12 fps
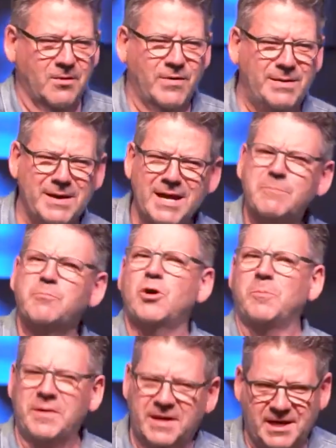We make
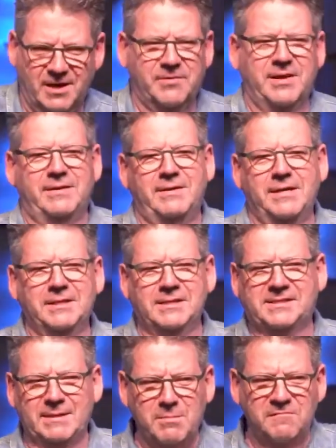proper curry, and
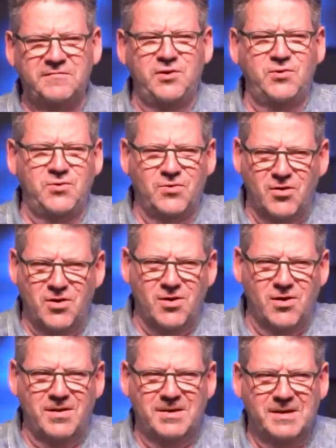there's some of you
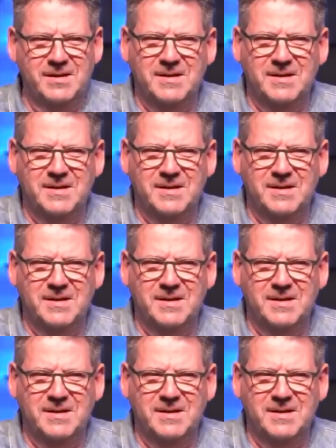are,